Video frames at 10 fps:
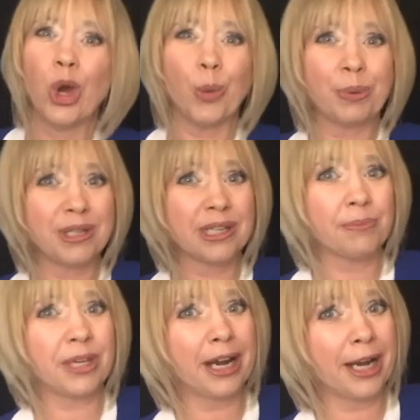Hoping
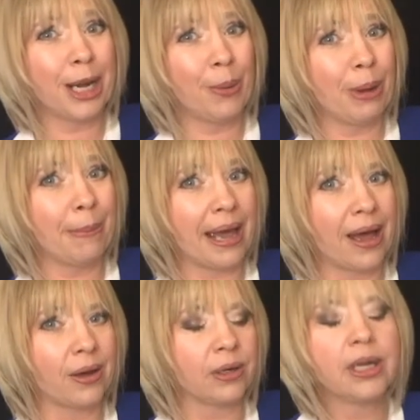something I know
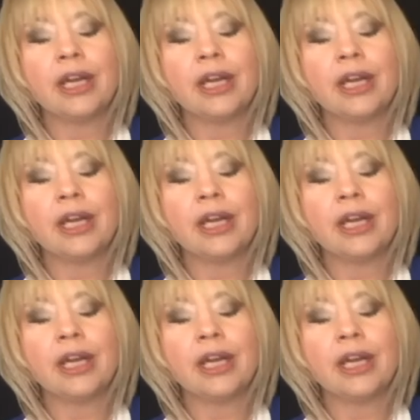about."